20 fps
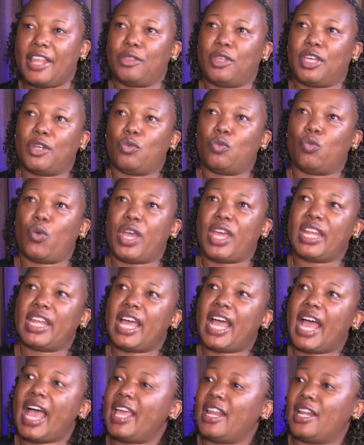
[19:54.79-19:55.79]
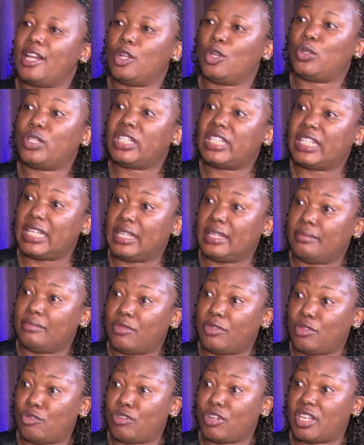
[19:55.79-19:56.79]
And then when I lost
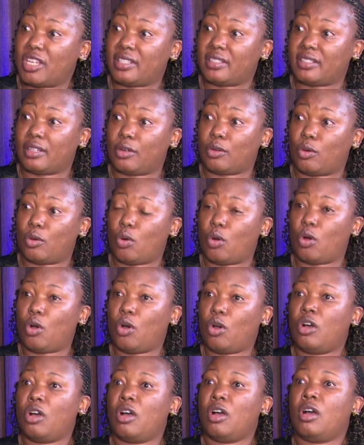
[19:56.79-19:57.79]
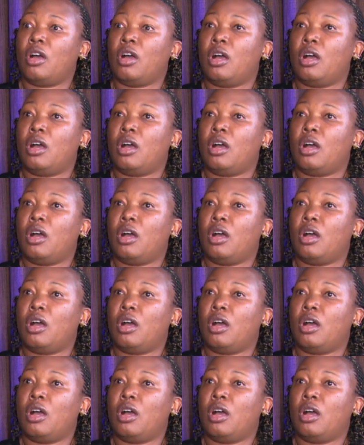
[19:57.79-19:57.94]
him 3 years ago,